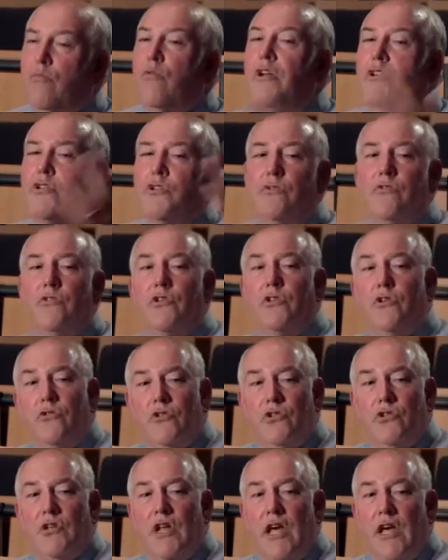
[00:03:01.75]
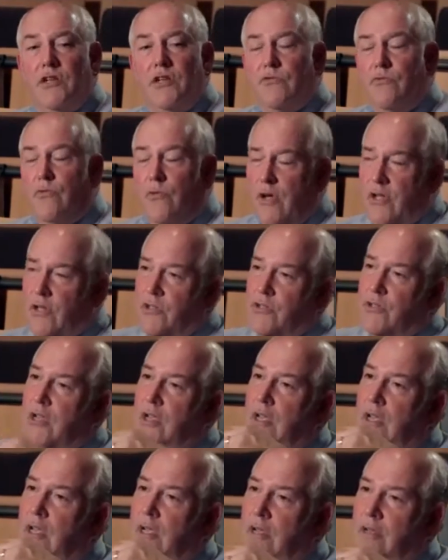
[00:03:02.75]
What so-and-so just asked was
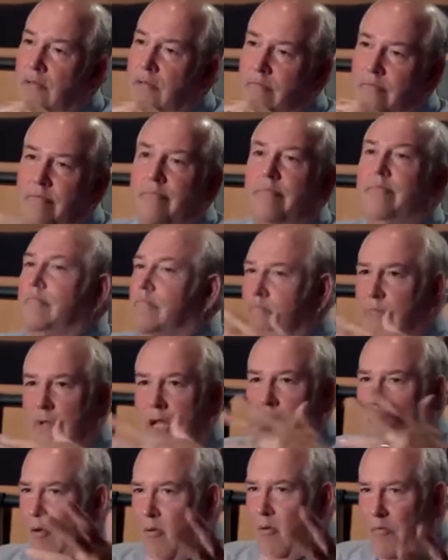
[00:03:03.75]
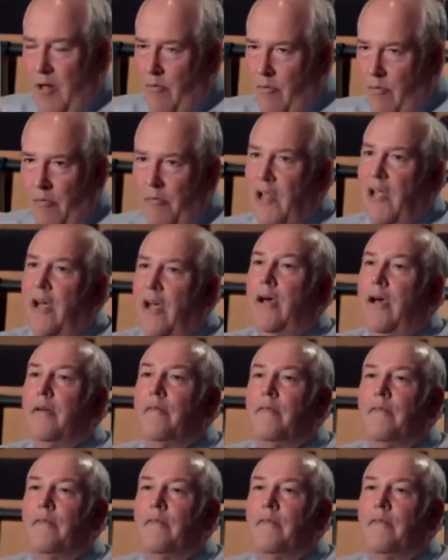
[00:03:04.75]
blah, blah, blah, blah, blah.